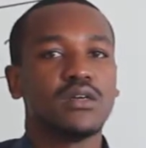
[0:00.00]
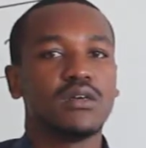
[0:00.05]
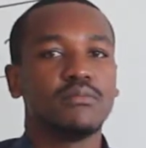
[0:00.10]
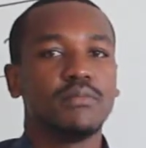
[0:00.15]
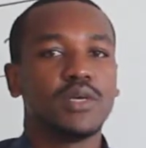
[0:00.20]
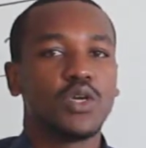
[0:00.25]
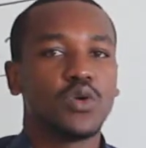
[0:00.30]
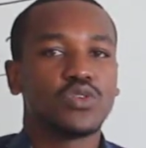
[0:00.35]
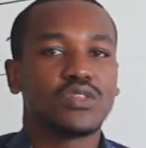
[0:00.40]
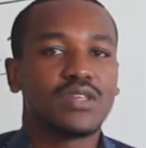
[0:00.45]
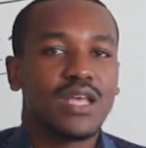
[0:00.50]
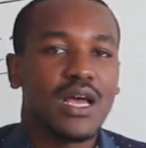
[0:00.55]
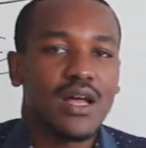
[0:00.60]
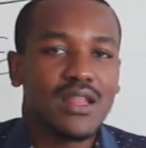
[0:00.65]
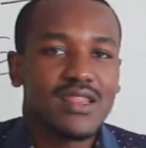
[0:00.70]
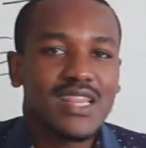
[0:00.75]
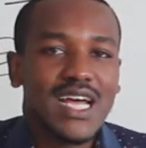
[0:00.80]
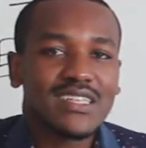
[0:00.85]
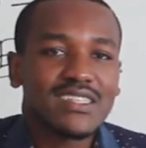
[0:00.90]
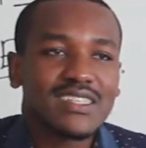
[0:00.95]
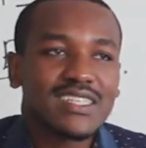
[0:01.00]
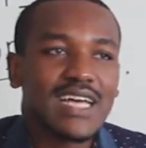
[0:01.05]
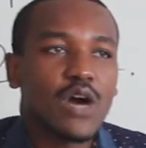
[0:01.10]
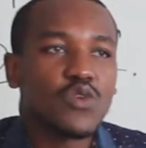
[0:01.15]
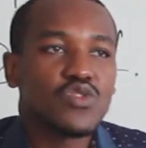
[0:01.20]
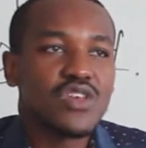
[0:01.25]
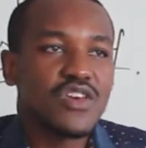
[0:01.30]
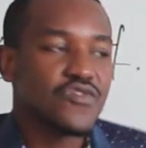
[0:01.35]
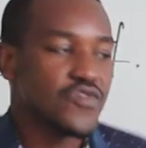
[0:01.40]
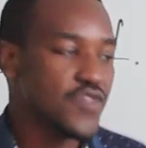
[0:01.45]
Because That's
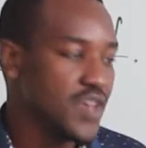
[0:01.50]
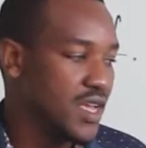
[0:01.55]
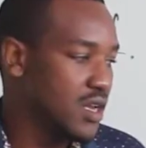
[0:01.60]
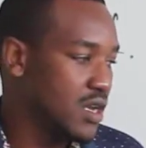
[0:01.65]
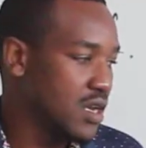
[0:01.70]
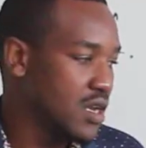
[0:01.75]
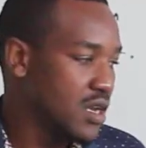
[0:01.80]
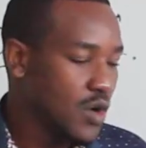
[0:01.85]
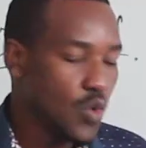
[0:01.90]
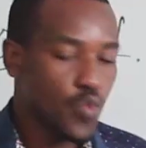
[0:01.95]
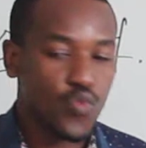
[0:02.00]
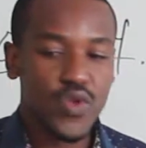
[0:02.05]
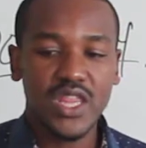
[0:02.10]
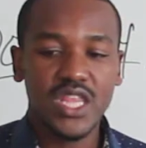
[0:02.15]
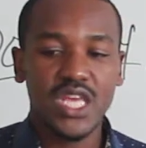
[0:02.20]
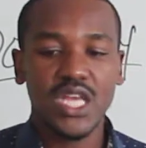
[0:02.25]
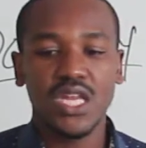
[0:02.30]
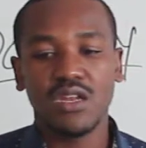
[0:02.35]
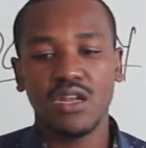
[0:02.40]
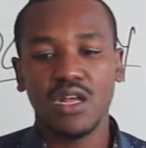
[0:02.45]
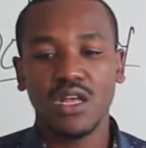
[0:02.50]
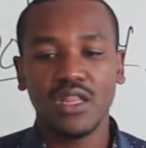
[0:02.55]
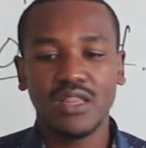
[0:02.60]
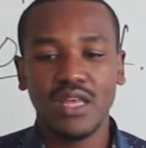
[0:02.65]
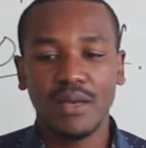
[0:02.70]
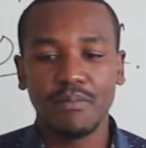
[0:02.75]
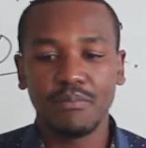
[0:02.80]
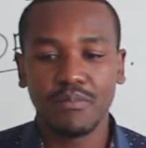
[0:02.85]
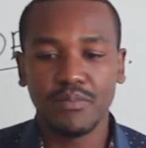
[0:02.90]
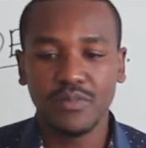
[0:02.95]
how they feel within
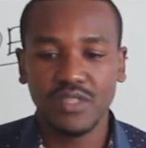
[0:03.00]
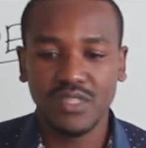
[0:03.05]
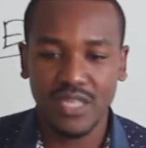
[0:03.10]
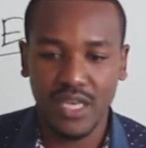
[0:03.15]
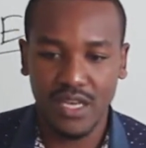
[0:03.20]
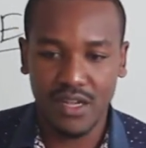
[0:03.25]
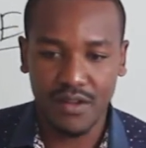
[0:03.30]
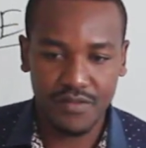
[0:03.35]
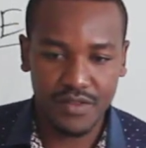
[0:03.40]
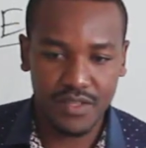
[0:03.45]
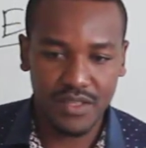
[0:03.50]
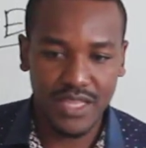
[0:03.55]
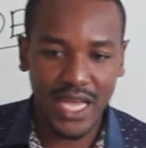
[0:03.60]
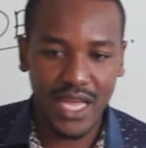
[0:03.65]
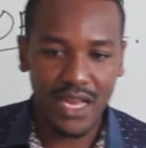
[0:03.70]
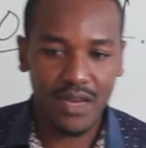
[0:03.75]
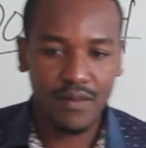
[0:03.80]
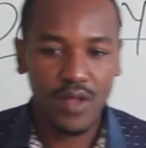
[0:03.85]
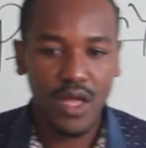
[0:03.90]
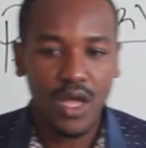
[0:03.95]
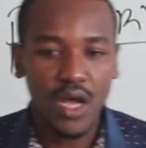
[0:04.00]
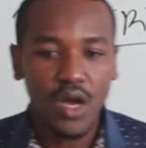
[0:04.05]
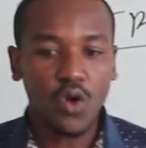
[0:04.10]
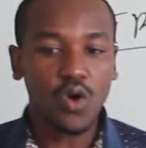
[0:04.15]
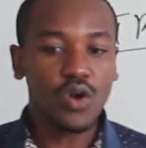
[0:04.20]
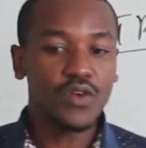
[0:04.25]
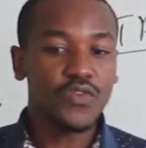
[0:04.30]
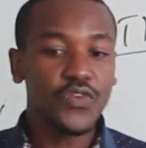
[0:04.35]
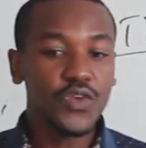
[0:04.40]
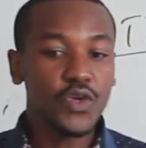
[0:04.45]
themselves. Then,
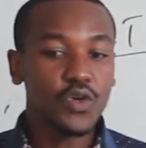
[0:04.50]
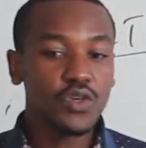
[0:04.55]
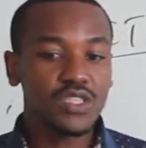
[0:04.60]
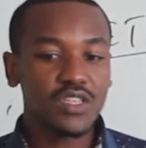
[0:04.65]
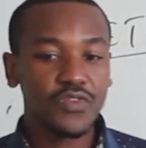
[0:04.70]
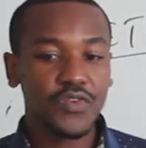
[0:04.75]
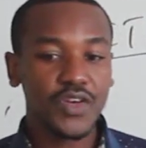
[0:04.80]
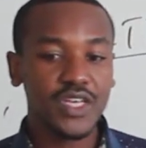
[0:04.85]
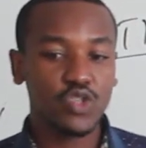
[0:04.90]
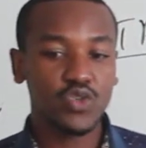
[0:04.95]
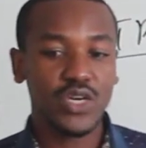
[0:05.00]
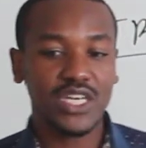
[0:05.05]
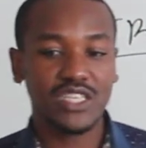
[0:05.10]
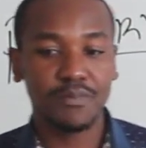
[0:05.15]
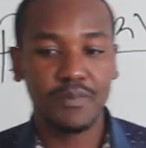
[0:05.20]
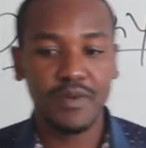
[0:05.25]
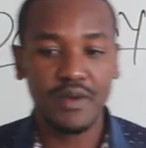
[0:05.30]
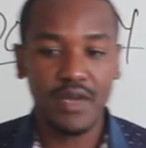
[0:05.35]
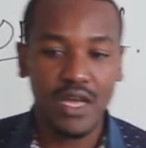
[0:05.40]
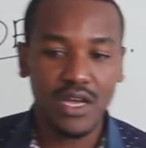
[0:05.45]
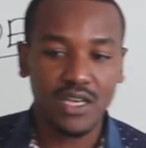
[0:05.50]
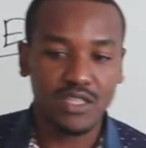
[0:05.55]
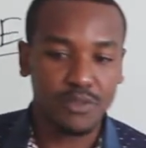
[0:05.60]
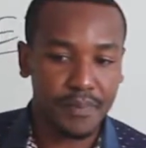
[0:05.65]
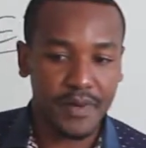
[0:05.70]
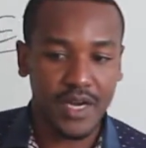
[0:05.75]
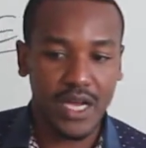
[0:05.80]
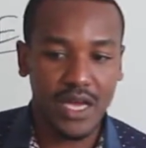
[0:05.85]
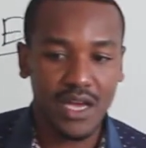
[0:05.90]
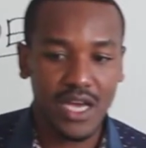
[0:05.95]
confused facial
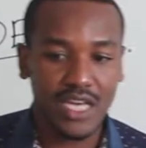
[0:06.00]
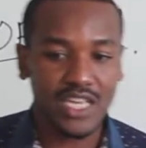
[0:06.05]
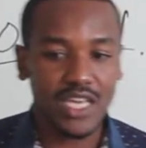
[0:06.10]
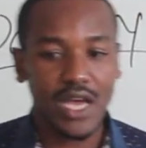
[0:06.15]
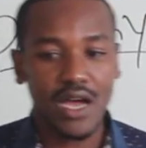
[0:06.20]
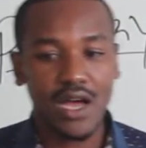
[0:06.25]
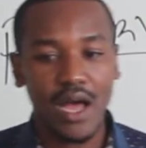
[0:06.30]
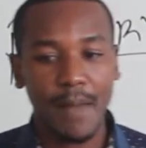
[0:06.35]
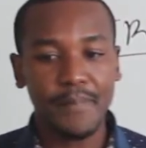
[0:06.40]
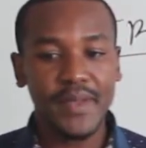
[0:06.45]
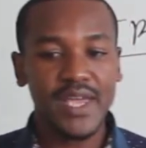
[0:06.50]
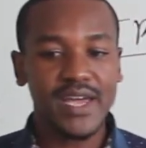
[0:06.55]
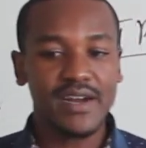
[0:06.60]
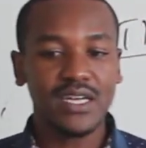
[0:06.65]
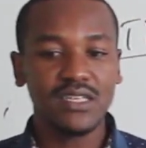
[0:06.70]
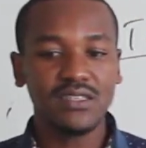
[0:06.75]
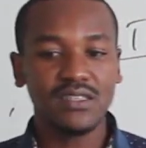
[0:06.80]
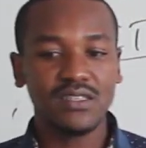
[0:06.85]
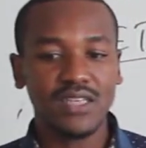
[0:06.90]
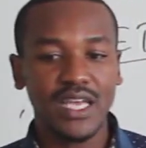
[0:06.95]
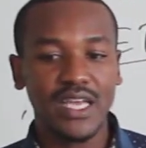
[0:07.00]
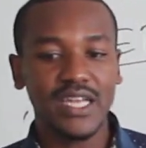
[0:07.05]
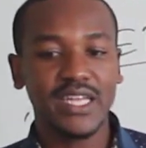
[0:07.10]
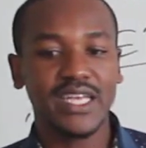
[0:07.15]
appearance in